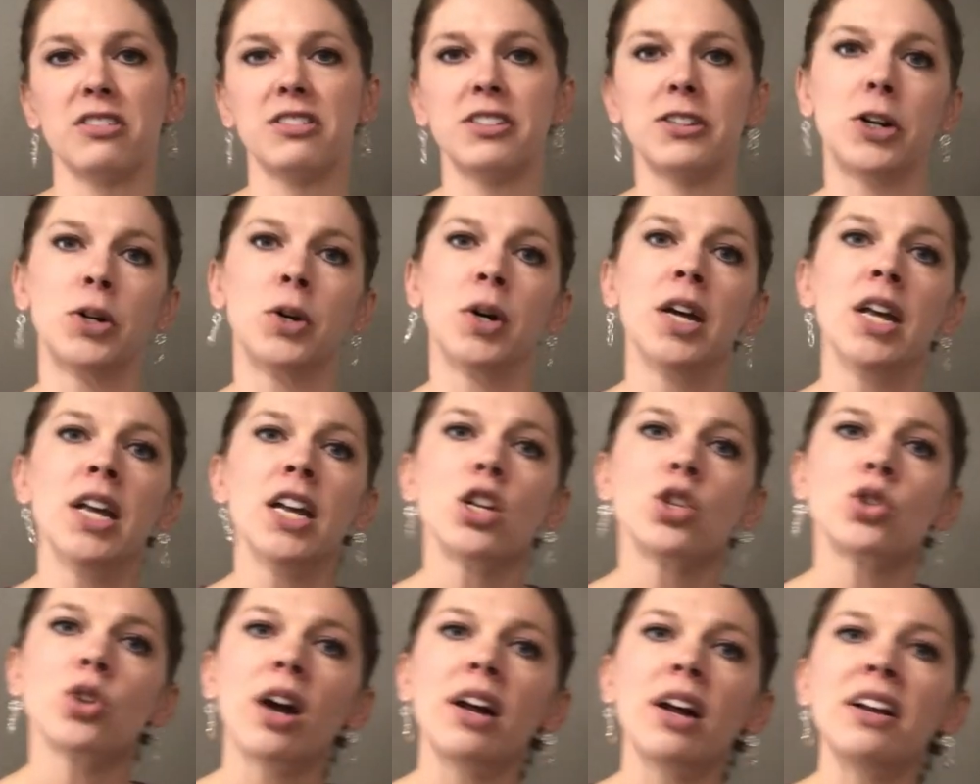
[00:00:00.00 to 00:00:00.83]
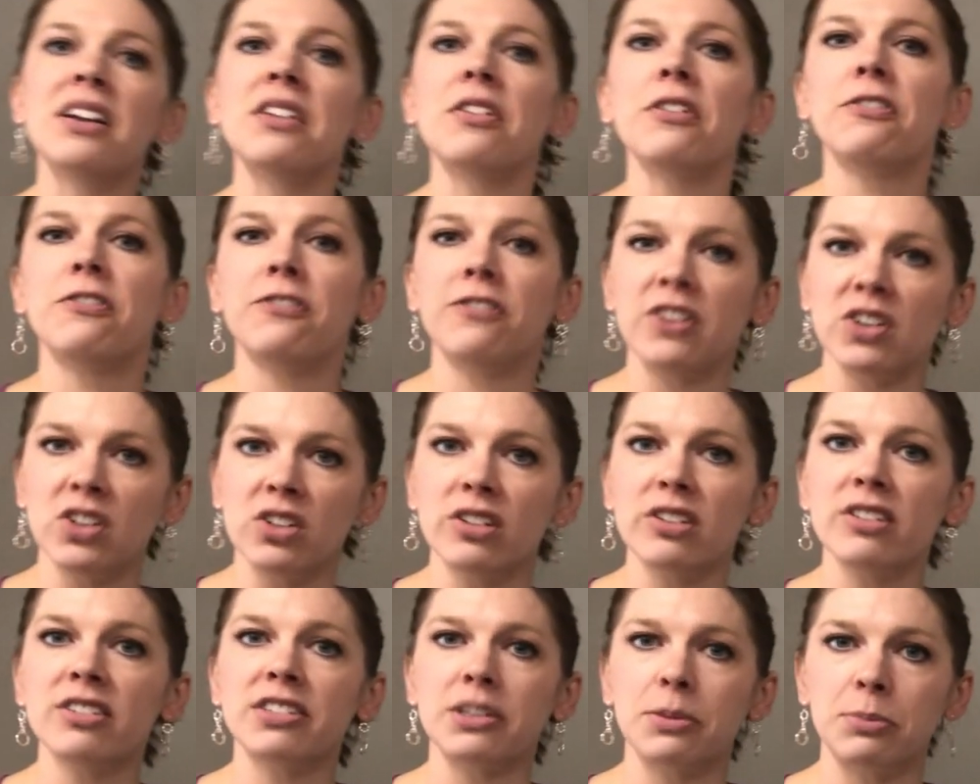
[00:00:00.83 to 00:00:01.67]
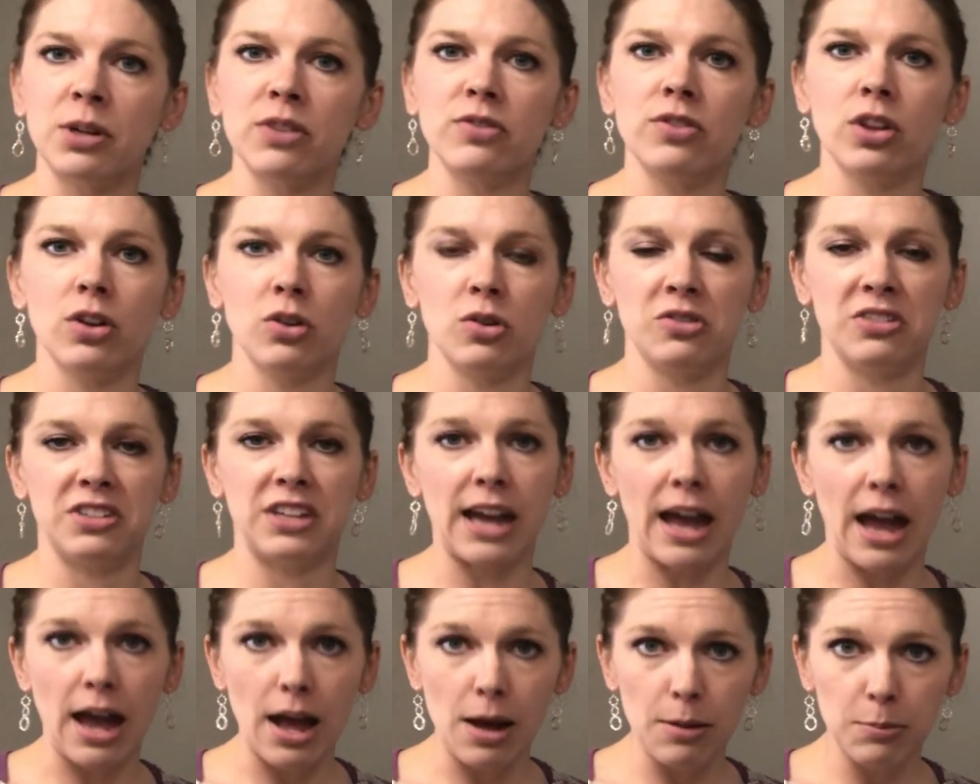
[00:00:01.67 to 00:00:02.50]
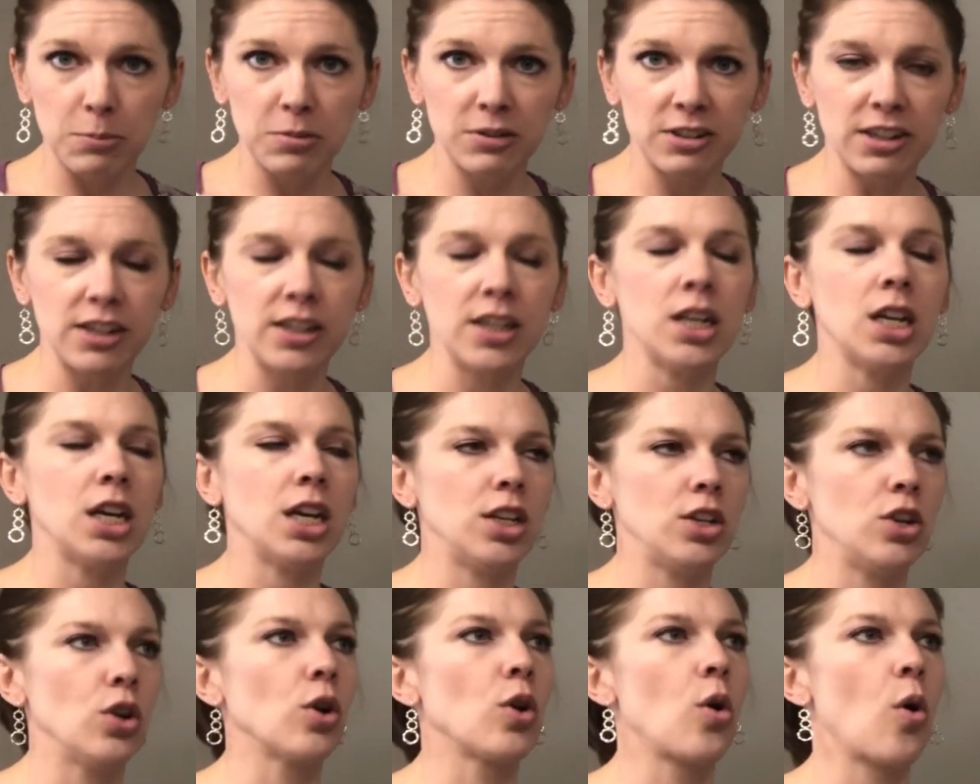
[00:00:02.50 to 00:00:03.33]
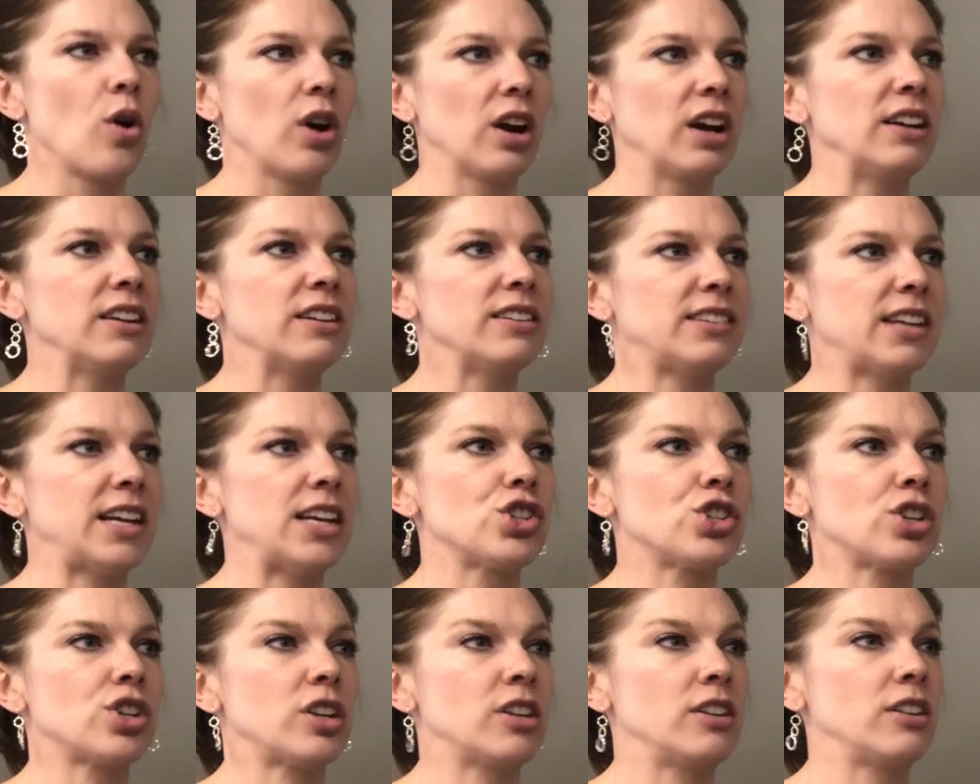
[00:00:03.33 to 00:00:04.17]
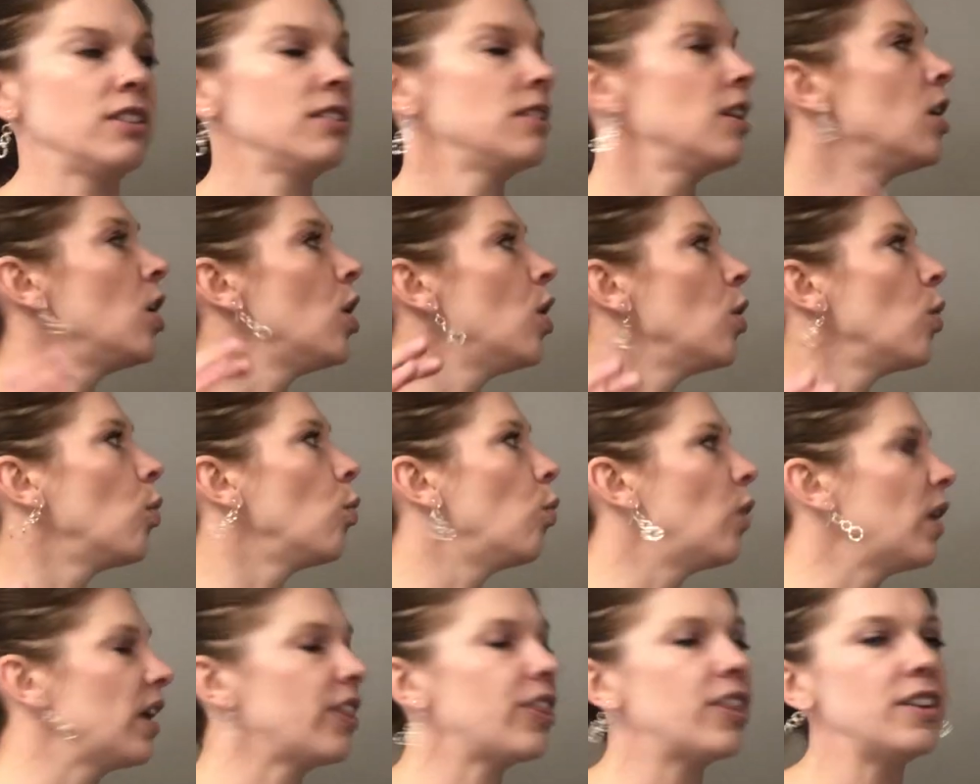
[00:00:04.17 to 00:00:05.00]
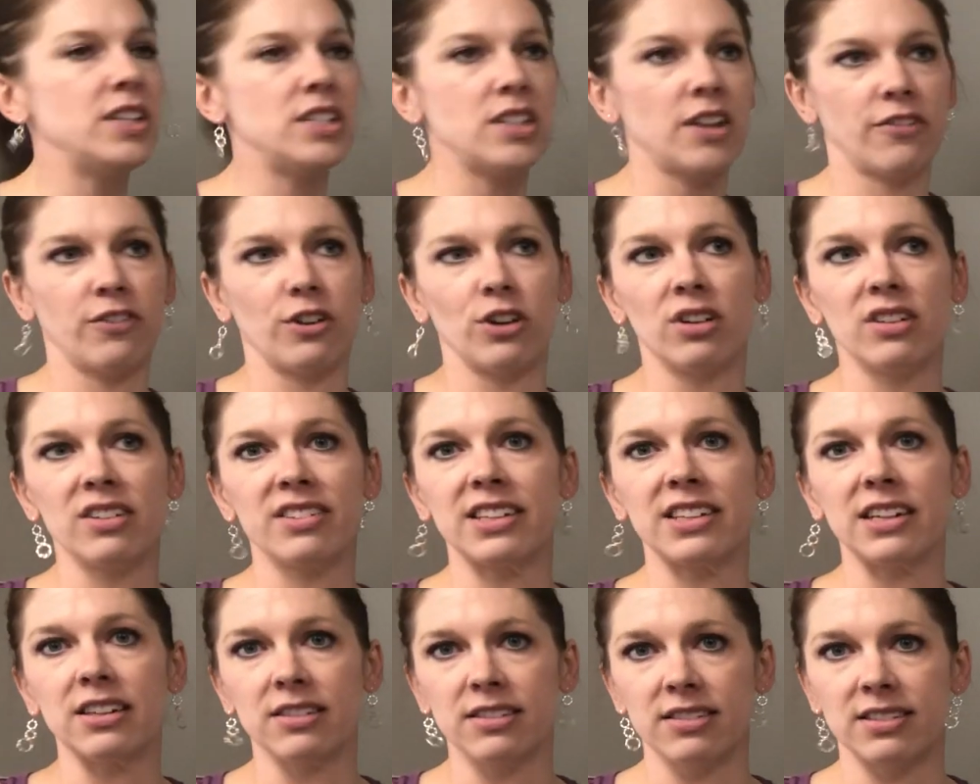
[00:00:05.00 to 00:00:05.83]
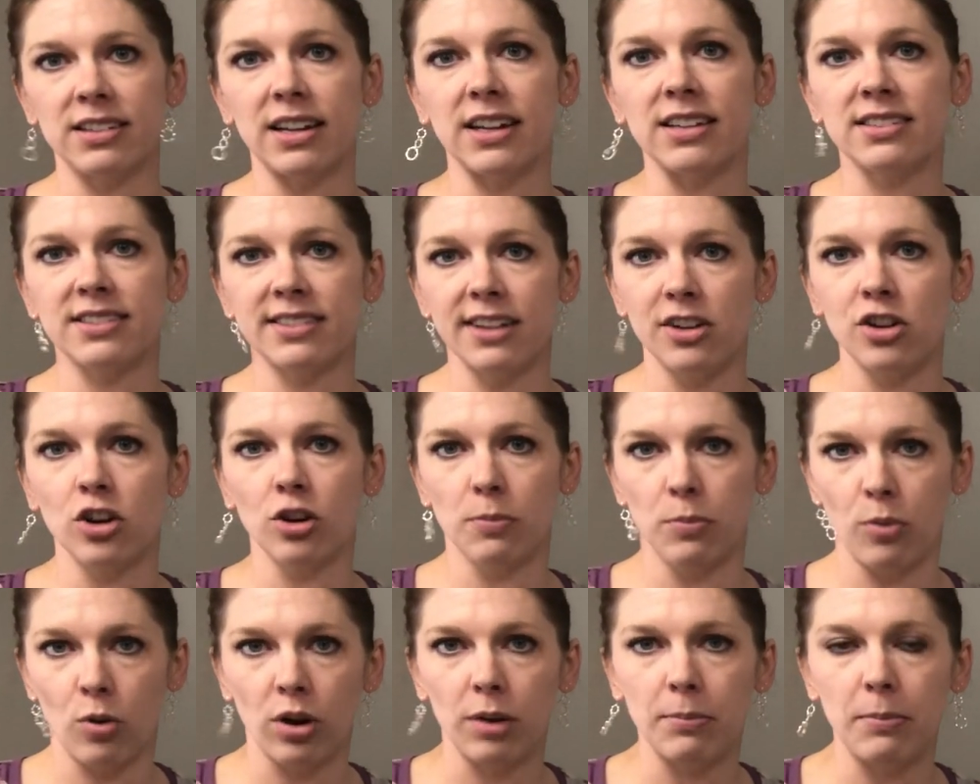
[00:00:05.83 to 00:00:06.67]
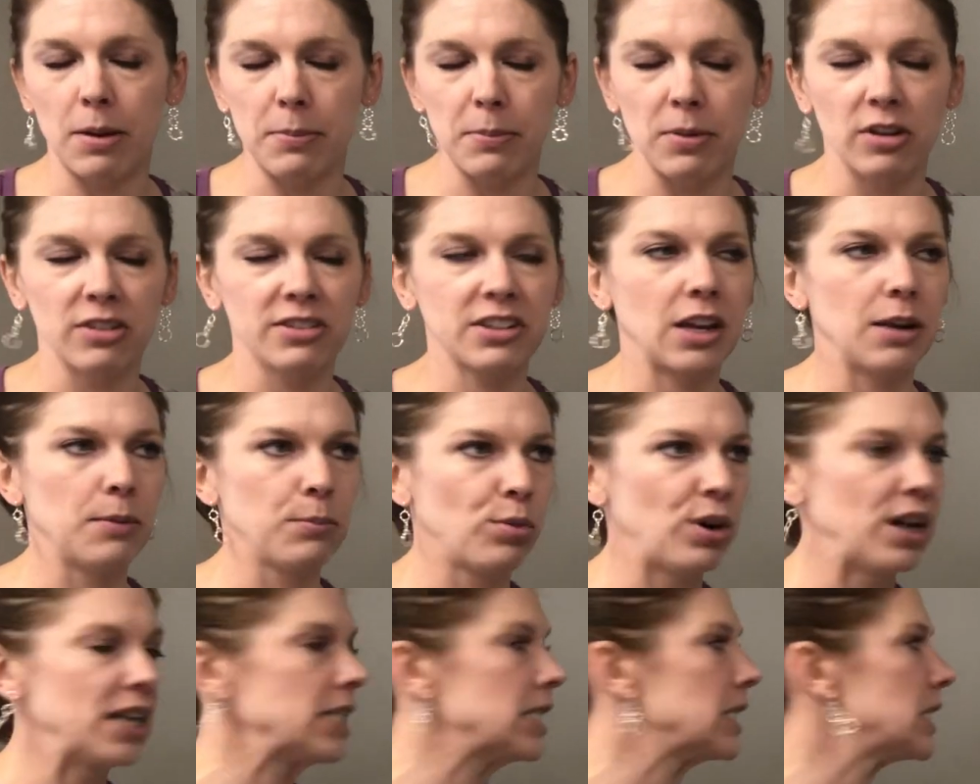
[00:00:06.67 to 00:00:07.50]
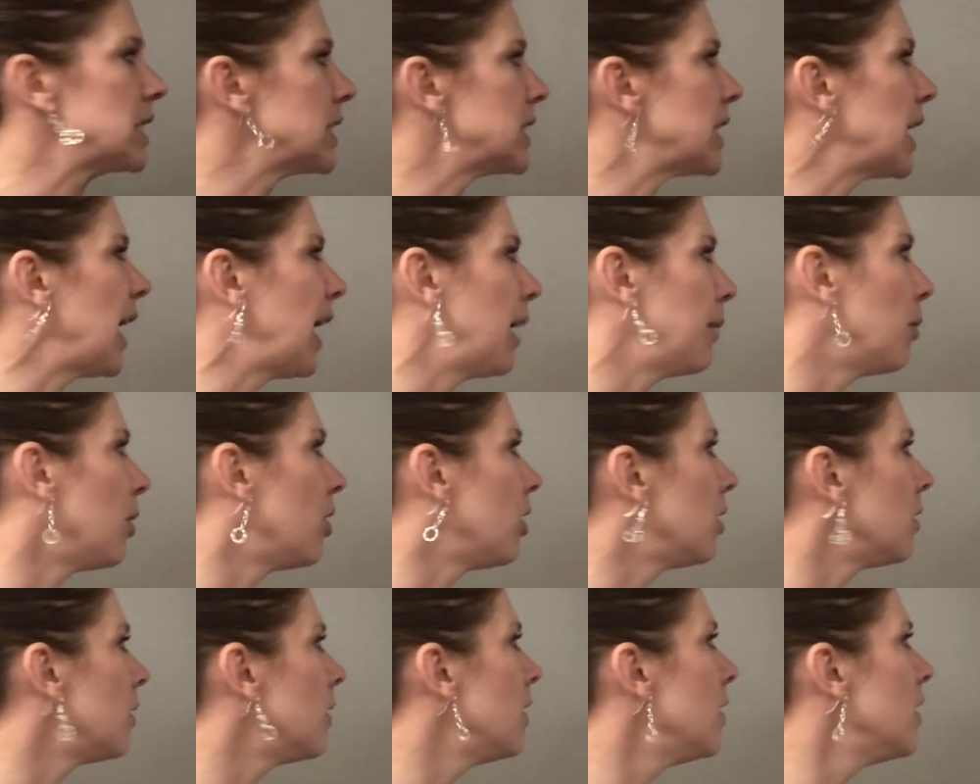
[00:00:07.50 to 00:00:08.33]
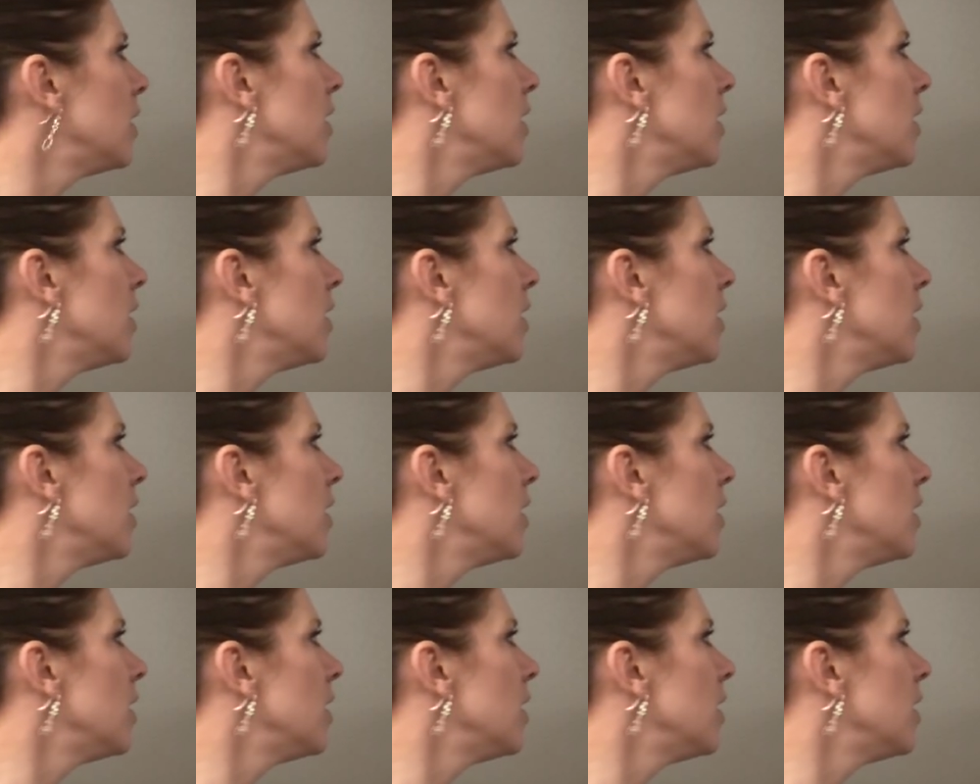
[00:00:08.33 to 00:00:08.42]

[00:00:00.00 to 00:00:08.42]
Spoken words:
So trying to fill some of those gaps in your organization with different skill sets that your board members can bring to the table.